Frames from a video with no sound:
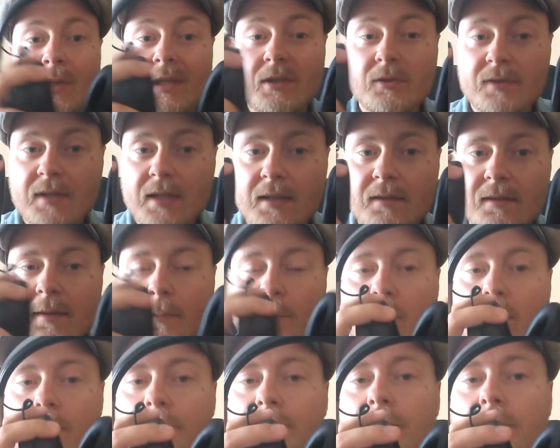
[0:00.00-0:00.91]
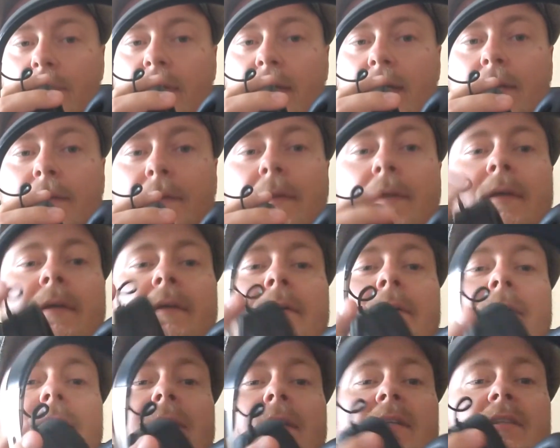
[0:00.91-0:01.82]
take them off your head,
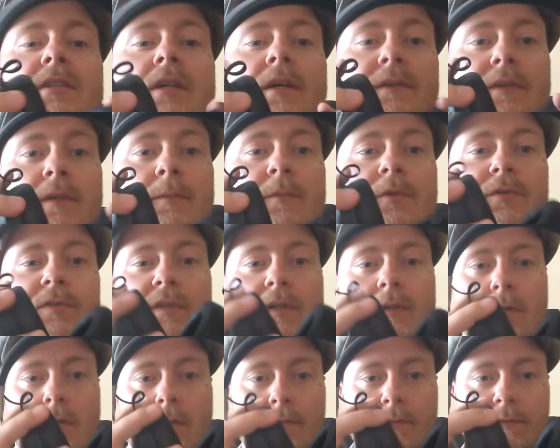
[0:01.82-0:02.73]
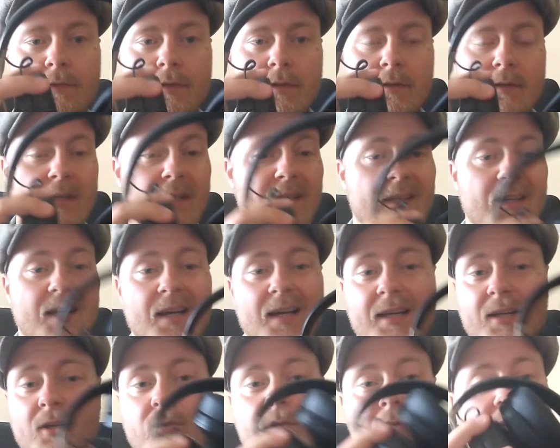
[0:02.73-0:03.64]
they shut the music off, and I
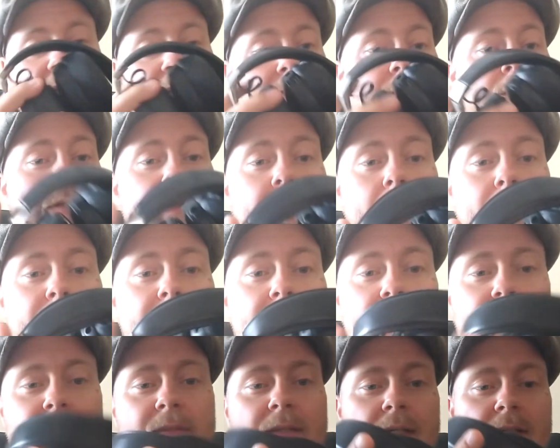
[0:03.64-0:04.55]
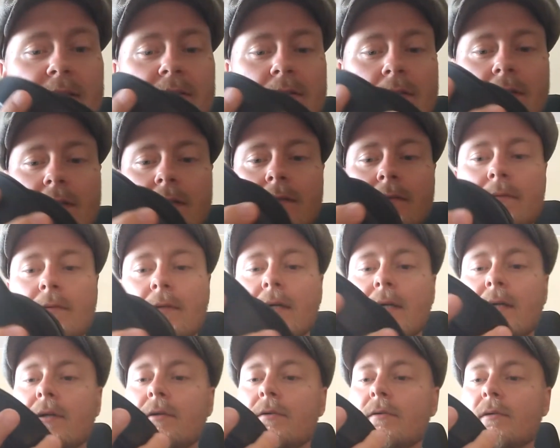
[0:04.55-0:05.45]
could live without that. Actually, I
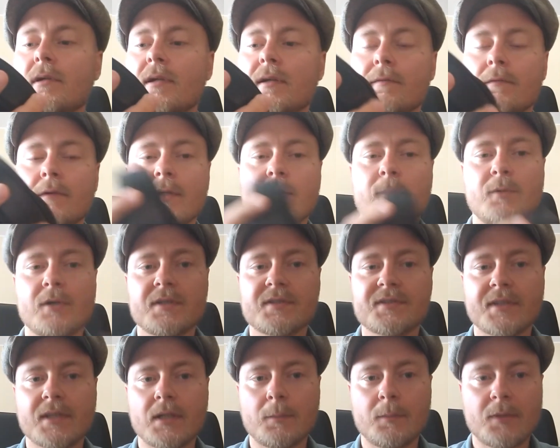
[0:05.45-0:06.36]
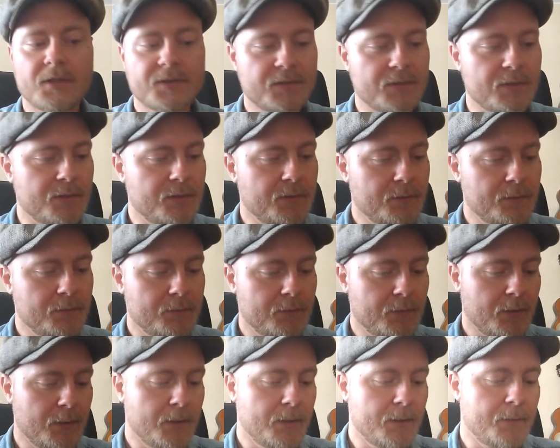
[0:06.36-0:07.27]
could live with pressing a button
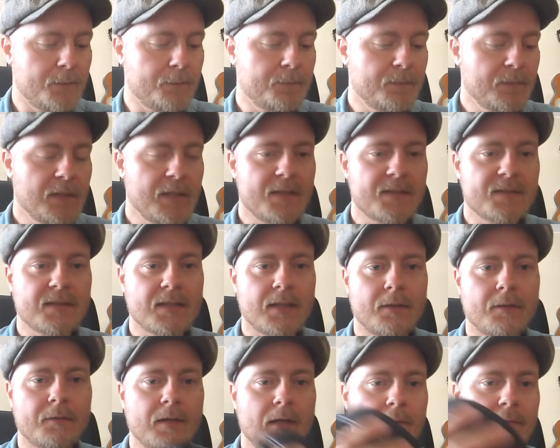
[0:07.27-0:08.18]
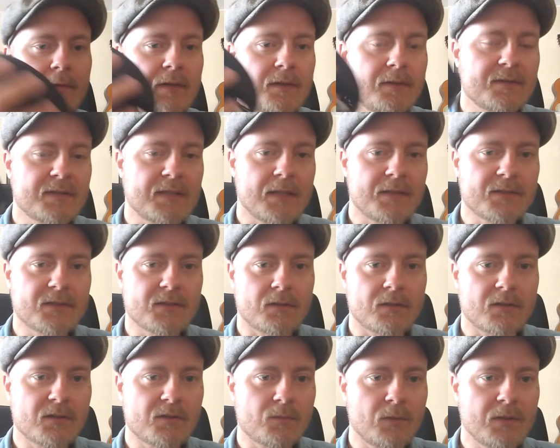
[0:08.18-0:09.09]
instead of having
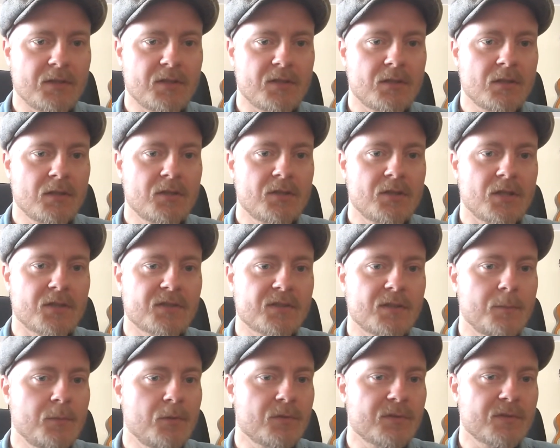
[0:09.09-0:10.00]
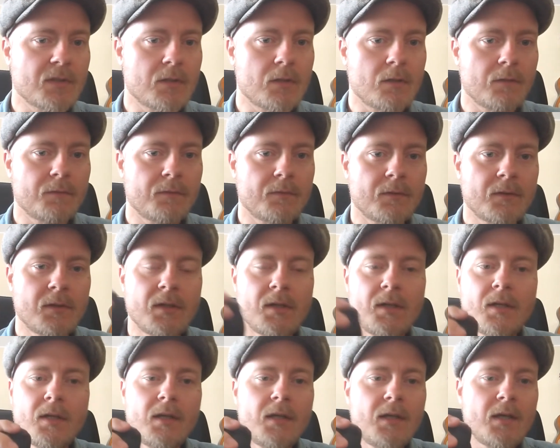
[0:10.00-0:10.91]
sensors which shuts the music off
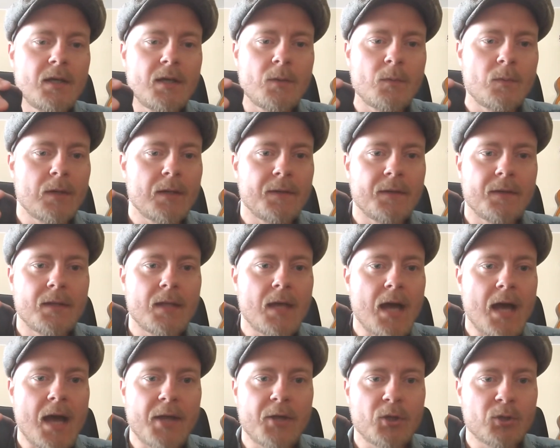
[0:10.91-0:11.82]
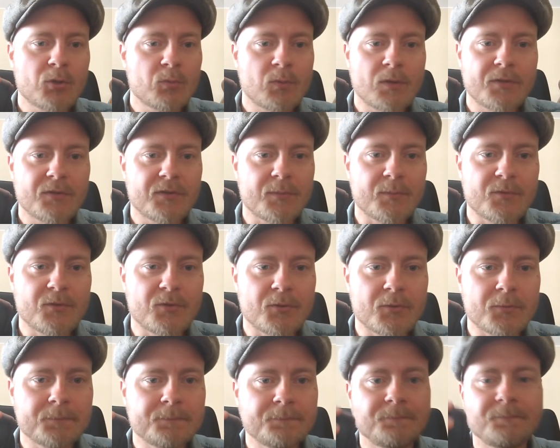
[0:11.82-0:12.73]
when I don't want them to.